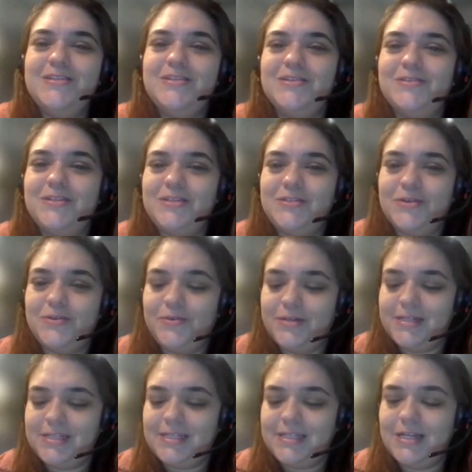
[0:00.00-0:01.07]
So just so you
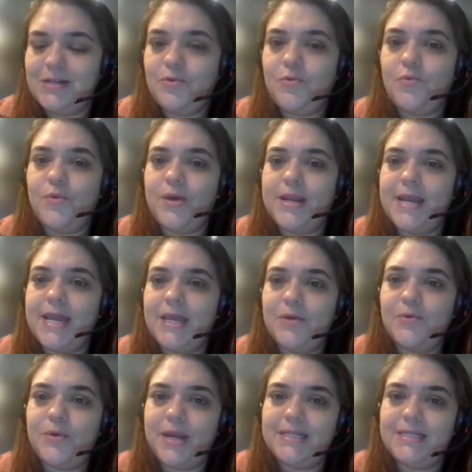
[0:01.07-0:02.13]
understand, when
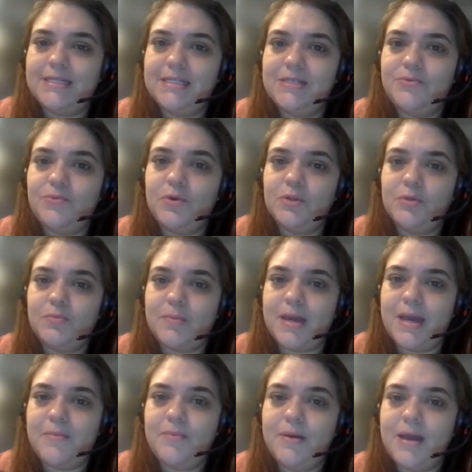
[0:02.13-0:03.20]
I create this
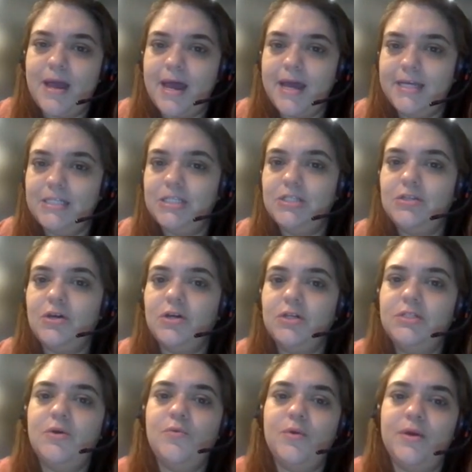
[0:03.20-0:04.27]
roadmap, I
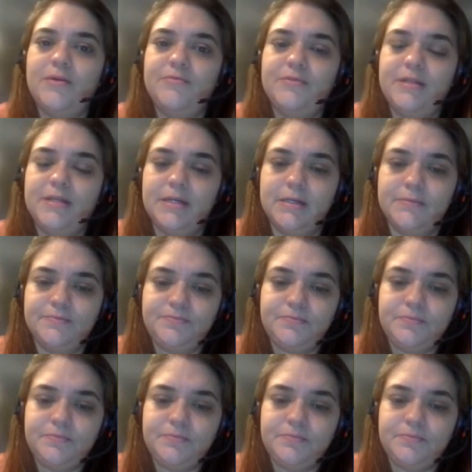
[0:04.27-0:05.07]
start with the